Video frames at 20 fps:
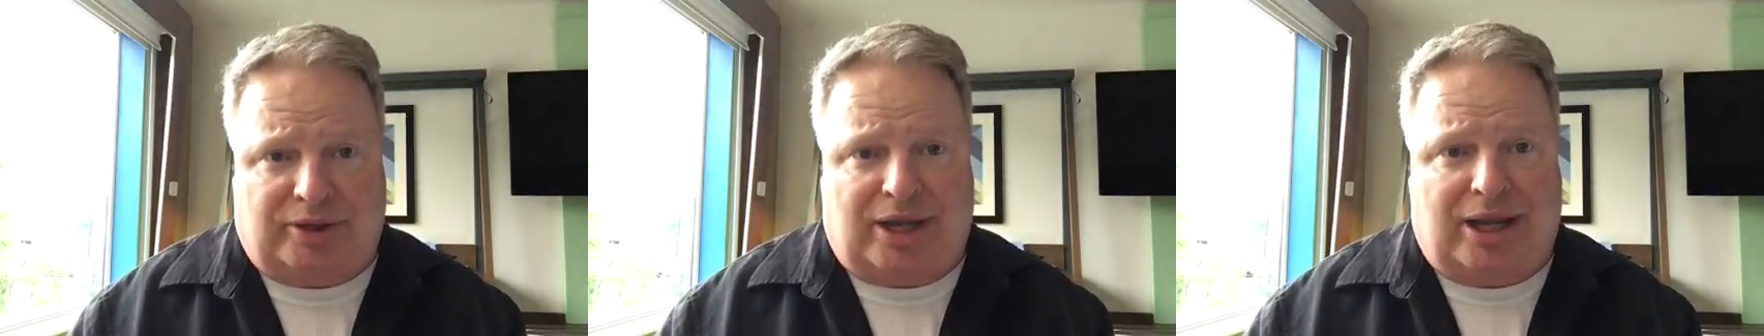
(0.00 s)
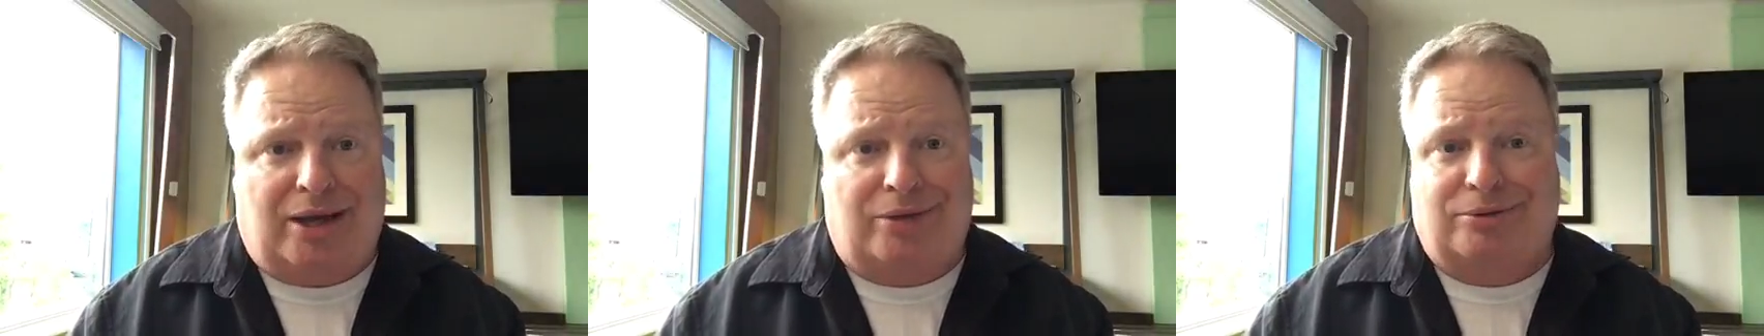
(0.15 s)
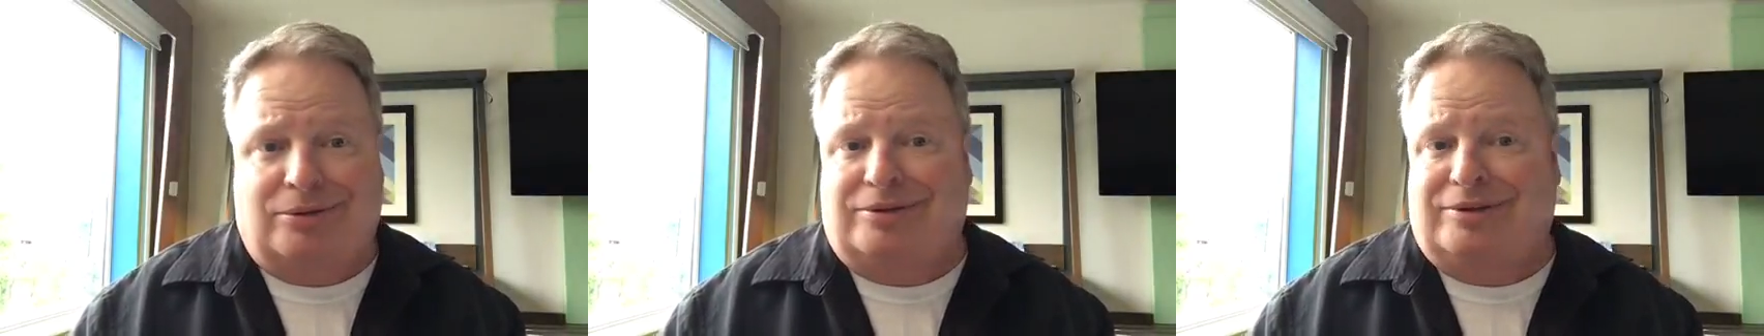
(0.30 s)

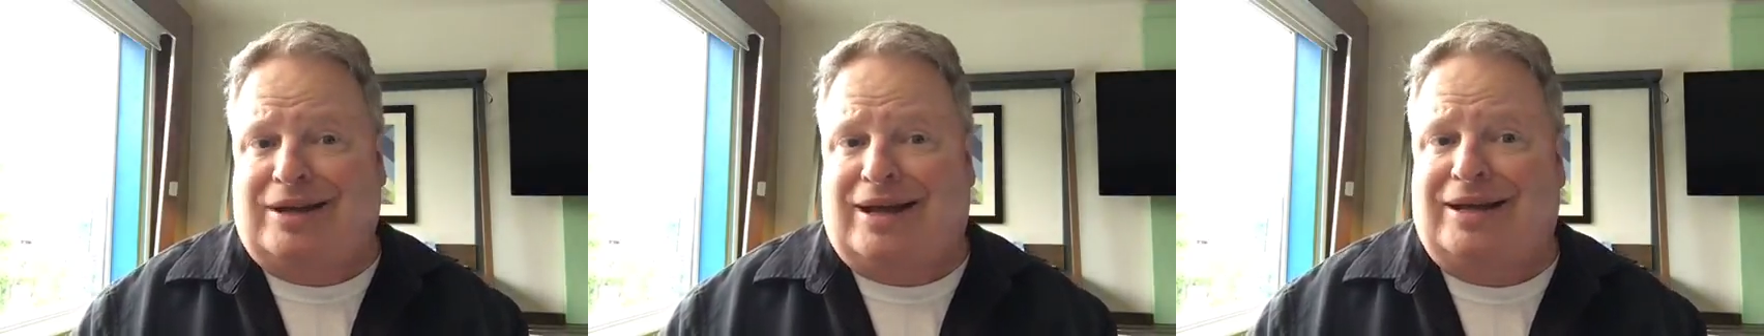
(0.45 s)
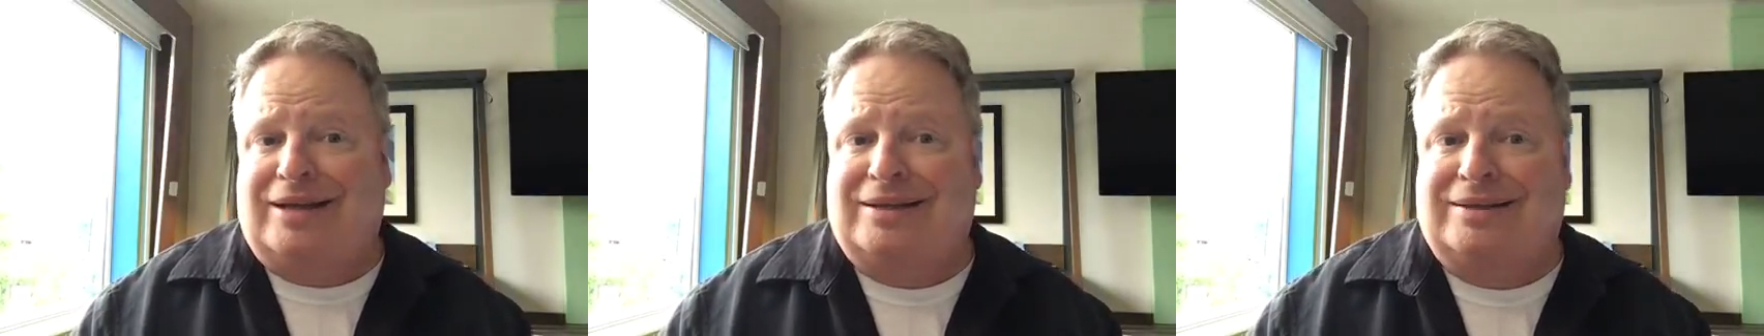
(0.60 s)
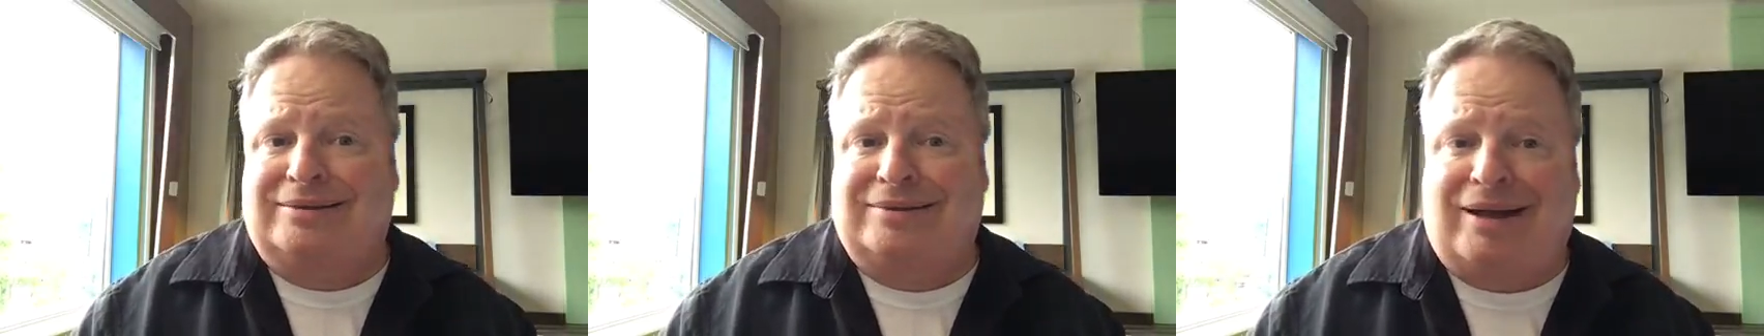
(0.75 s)
how to
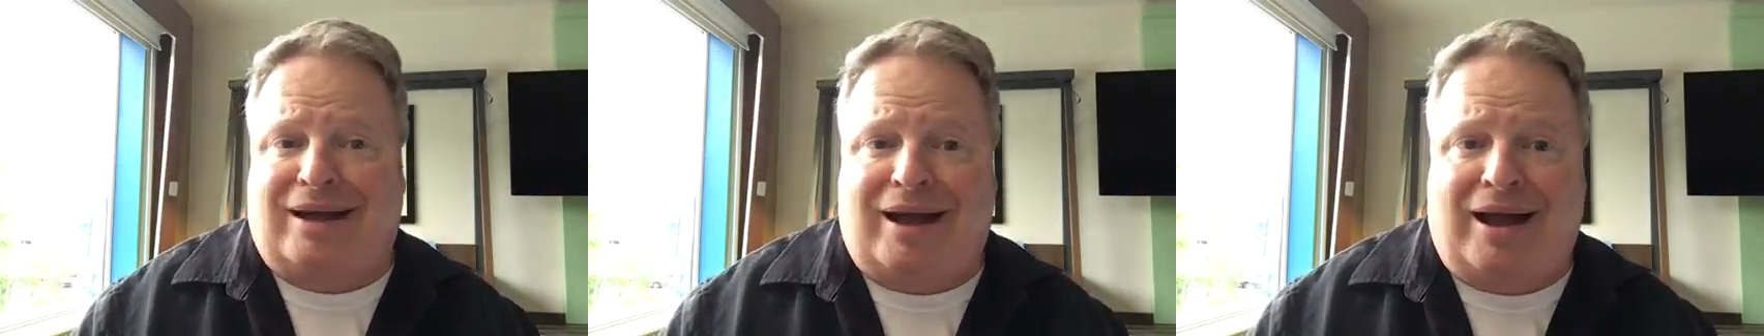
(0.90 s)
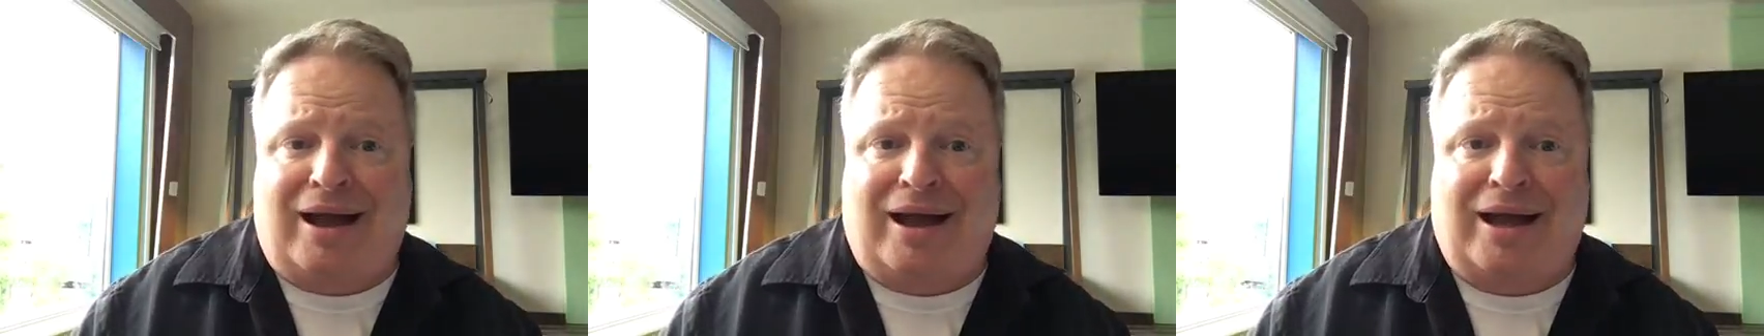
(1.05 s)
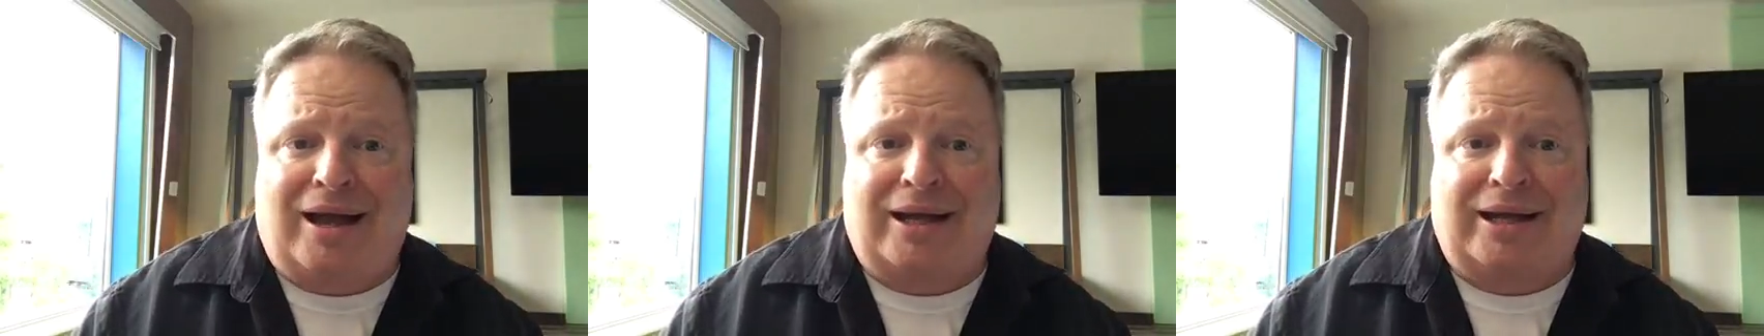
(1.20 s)
tie a
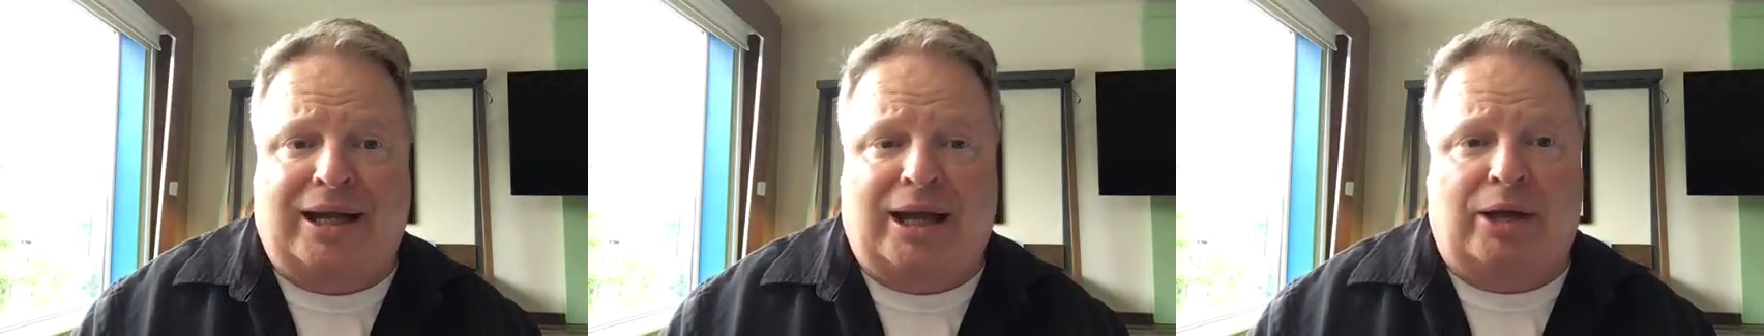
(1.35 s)
tie,